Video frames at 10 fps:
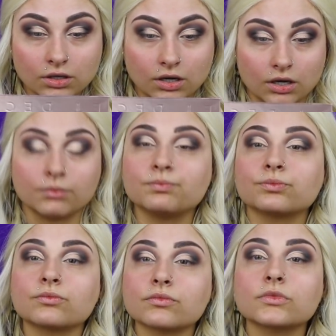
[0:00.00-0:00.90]
and
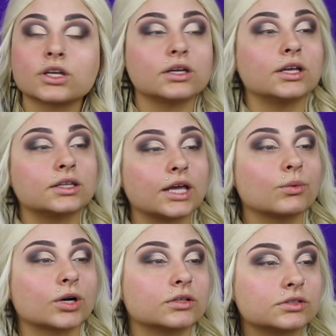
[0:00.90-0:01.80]
they
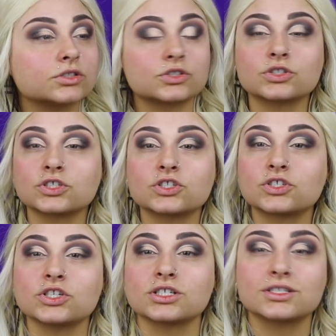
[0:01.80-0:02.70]
were
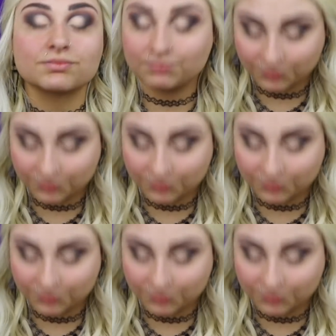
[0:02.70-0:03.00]
just